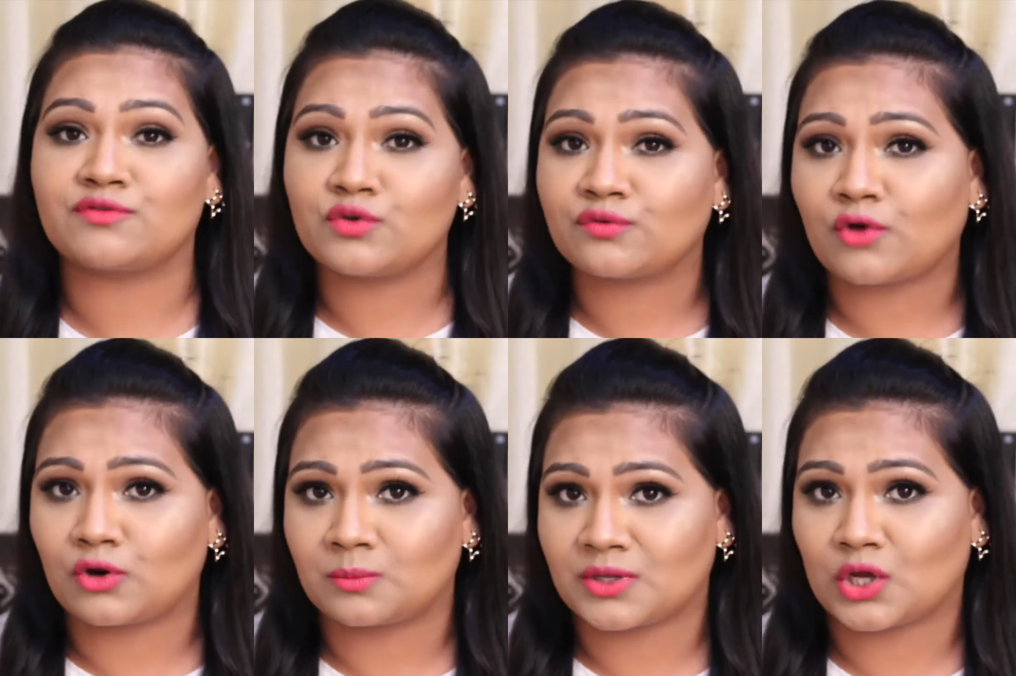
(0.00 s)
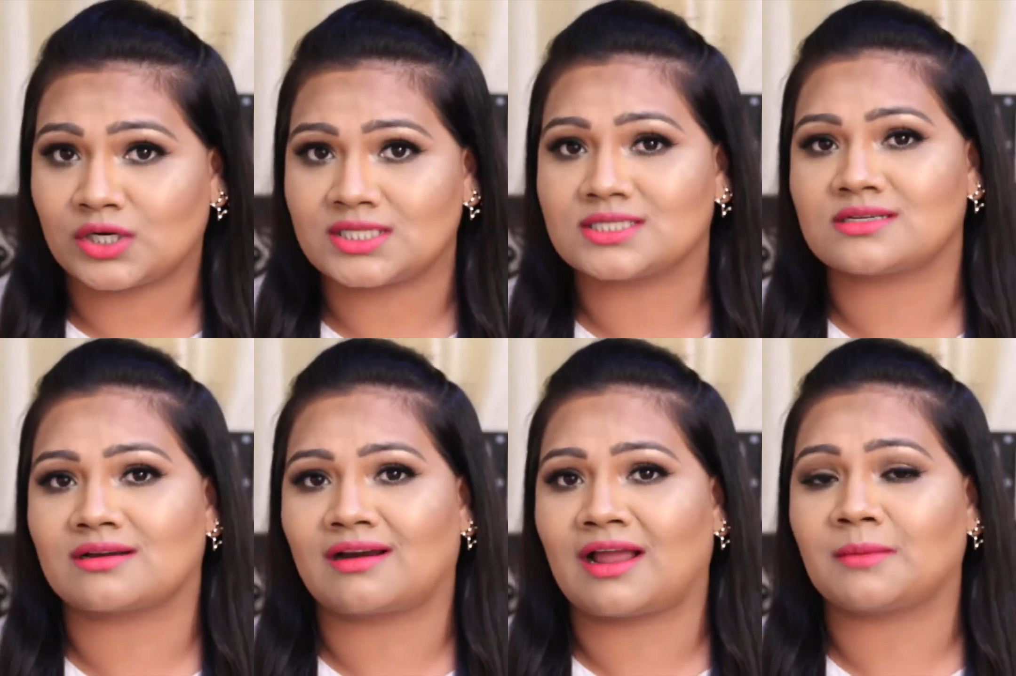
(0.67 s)
If you follow me on
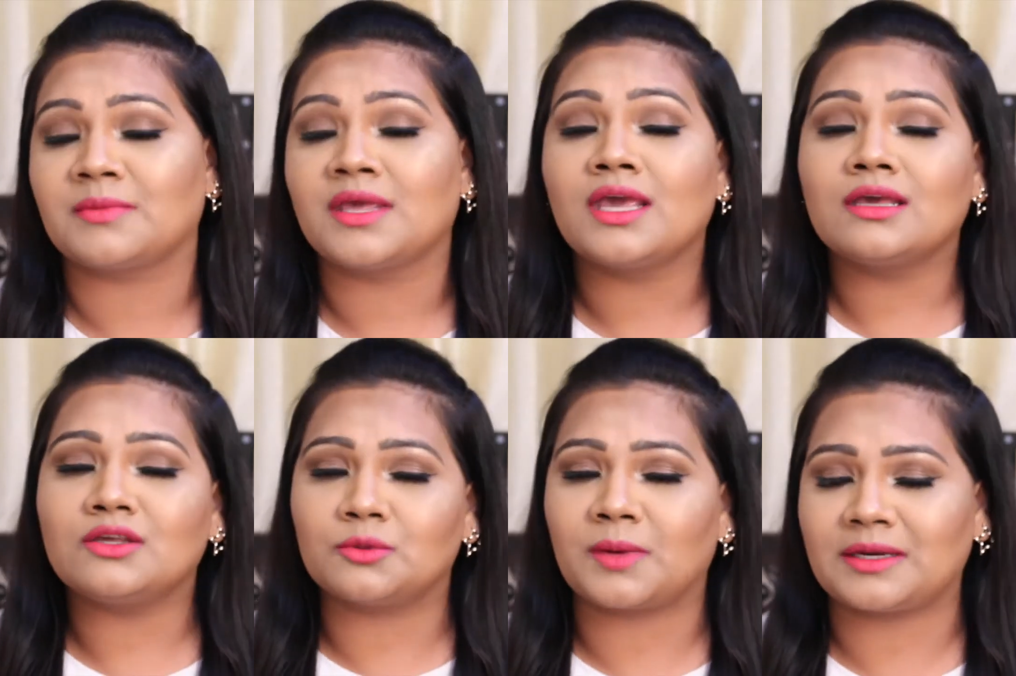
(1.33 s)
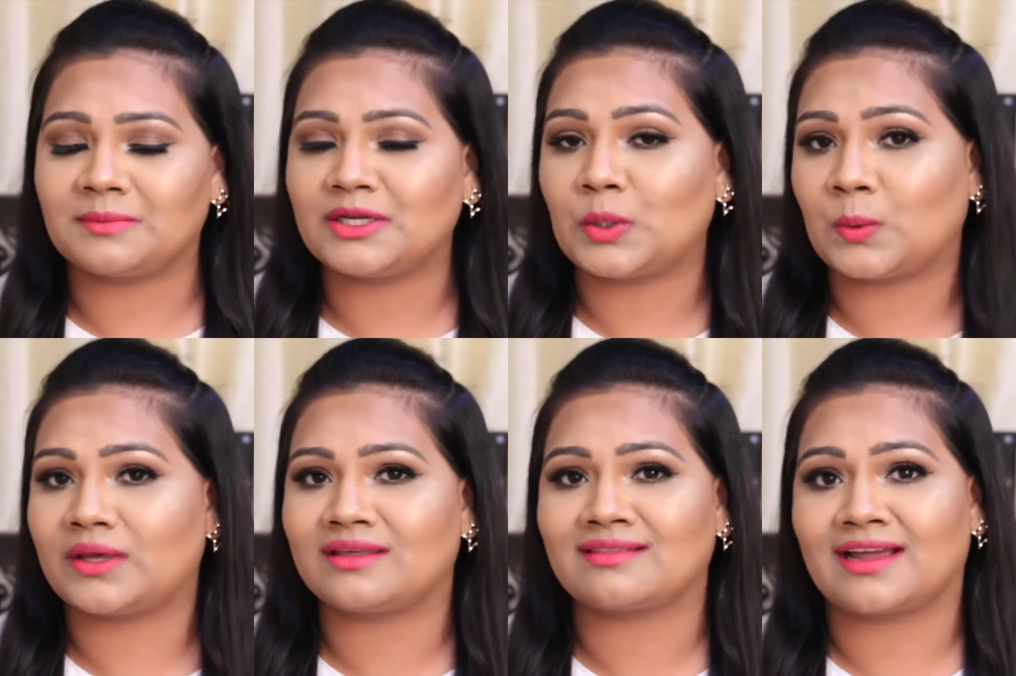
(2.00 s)
Instagram, you might be
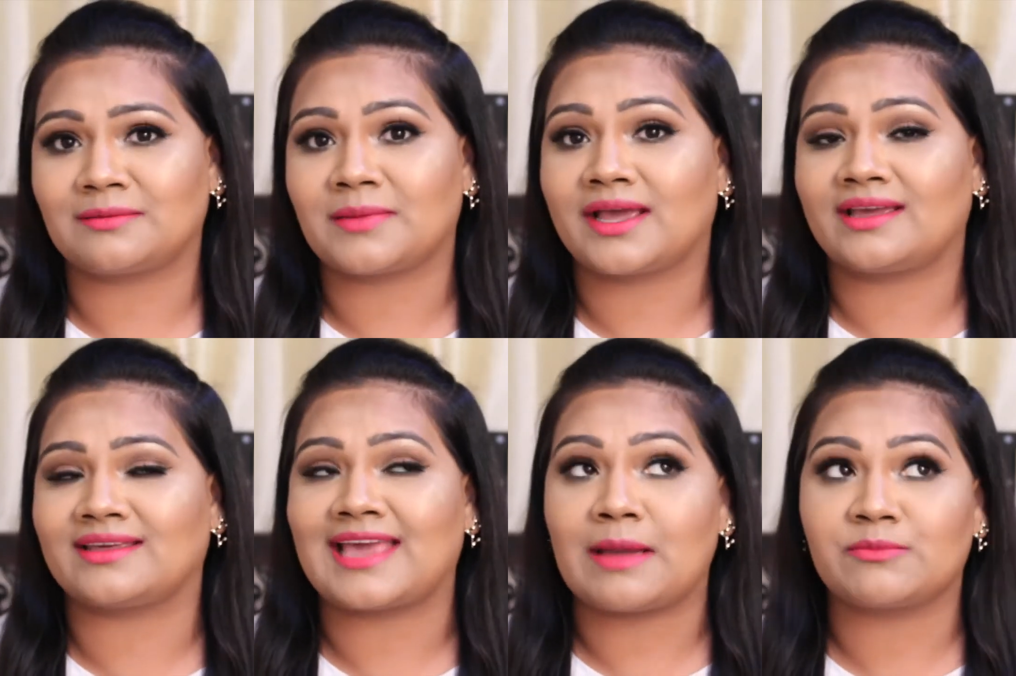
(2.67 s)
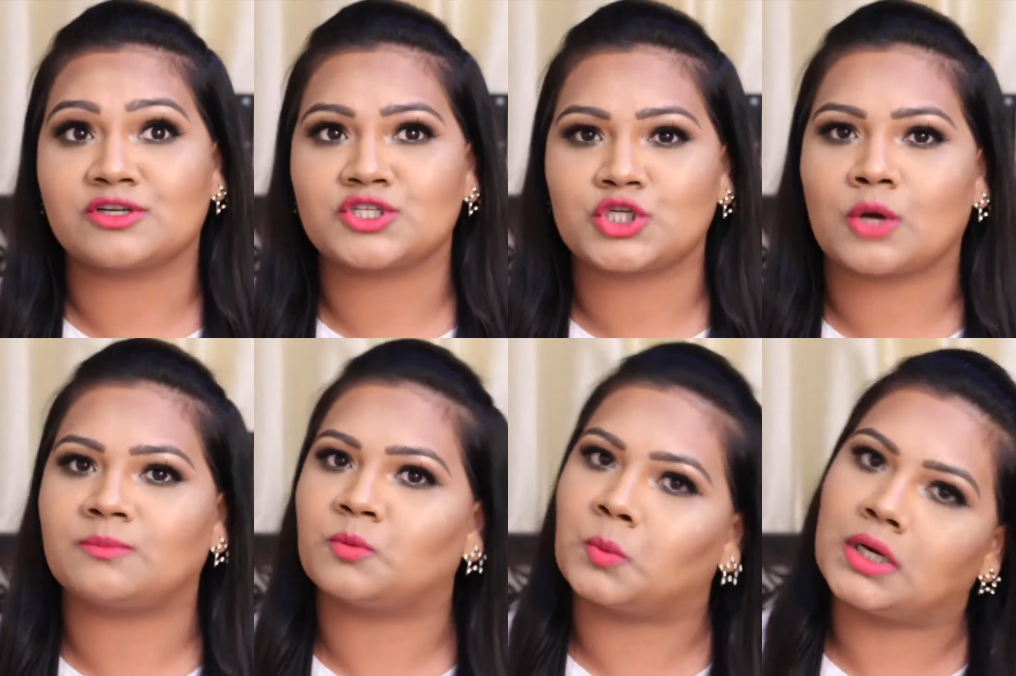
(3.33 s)
knowing that my camera
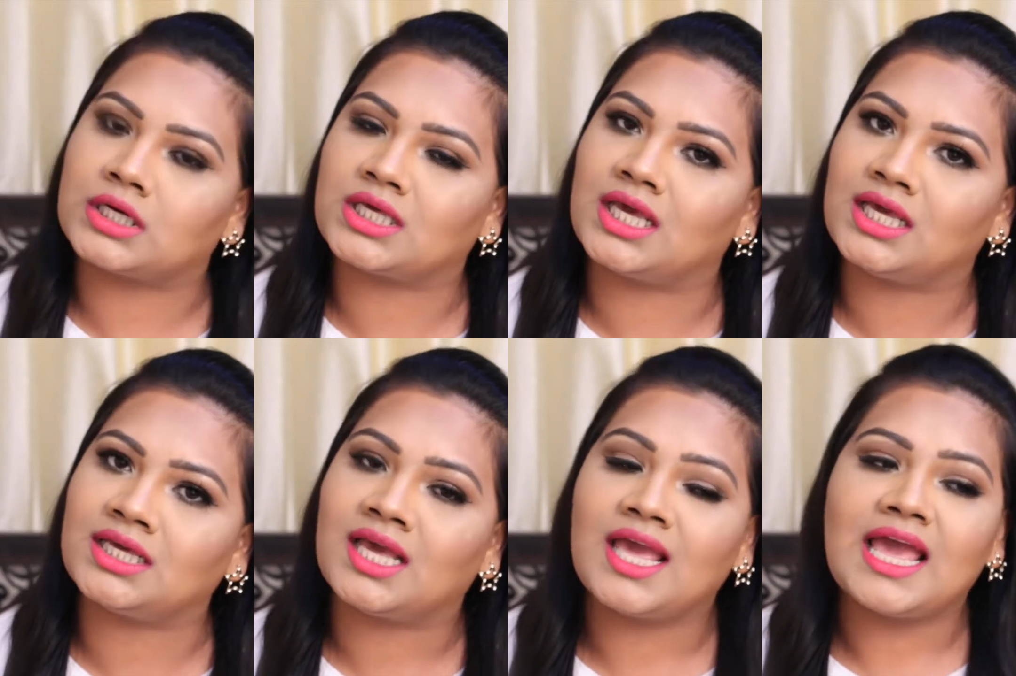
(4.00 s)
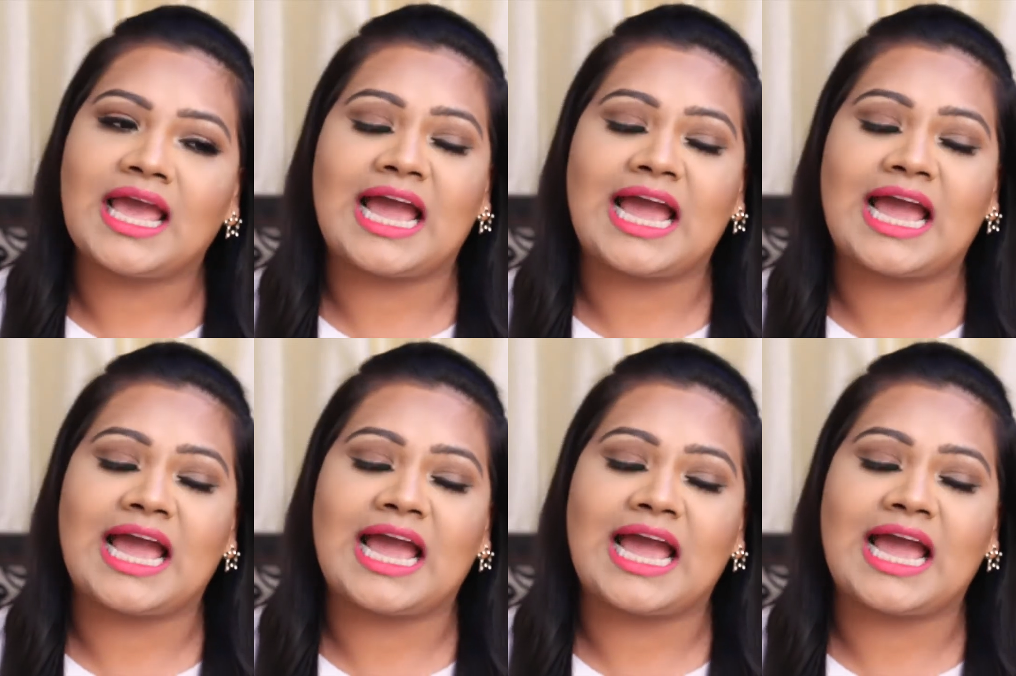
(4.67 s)
stopped working.